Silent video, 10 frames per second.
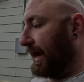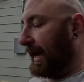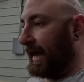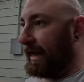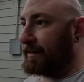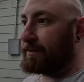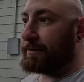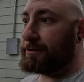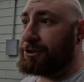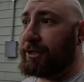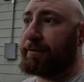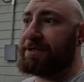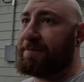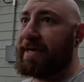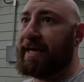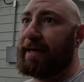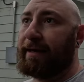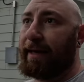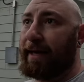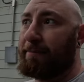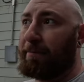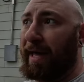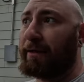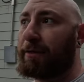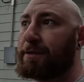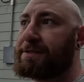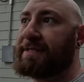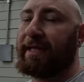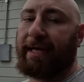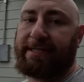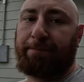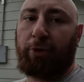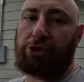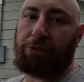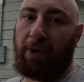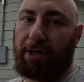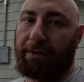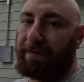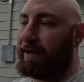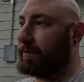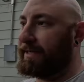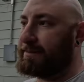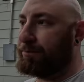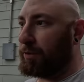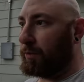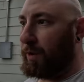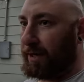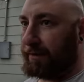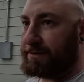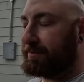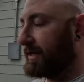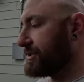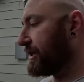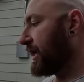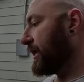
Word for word: And generally speaking, impellers, they like to push water. They don't like to pull water as much.